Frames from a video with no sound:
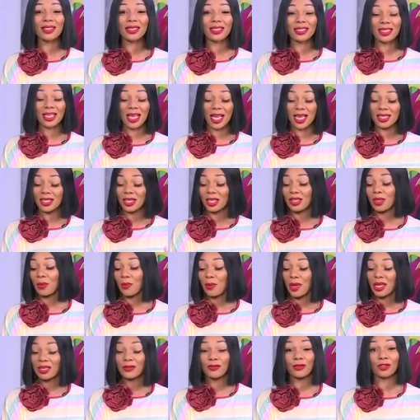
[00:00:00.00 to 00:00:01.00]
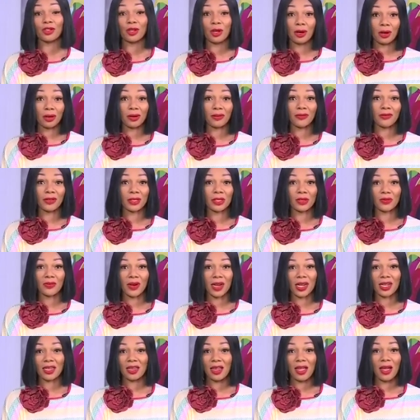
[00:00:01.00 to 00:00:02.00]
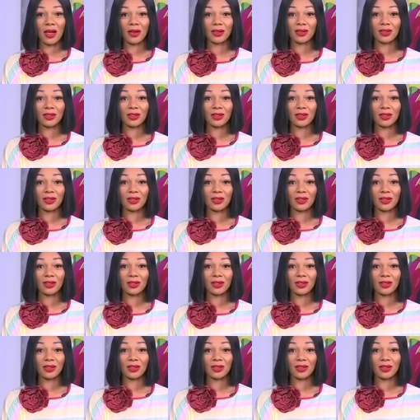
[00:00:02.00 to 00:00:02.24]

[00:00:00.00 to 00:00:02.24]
these guys are the best photographers right now.